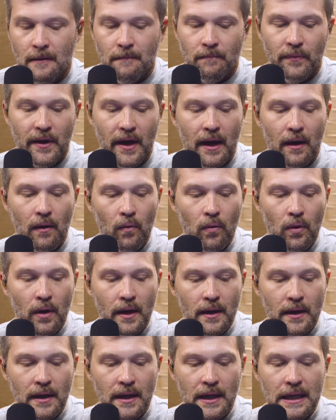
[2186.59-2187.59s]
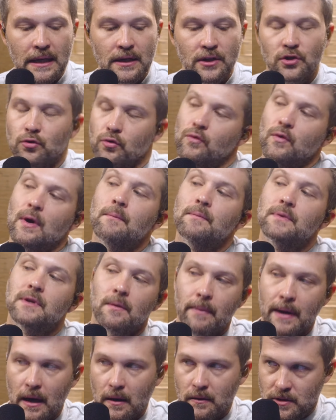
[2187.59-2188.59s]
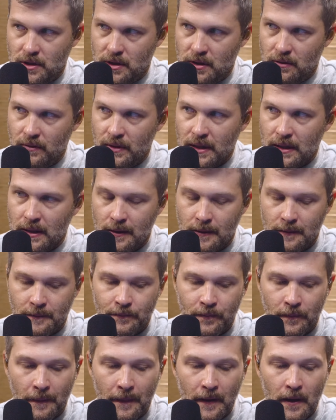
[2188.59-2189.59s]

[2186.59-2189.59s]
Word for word: not what he dreamt about doing. Yeah.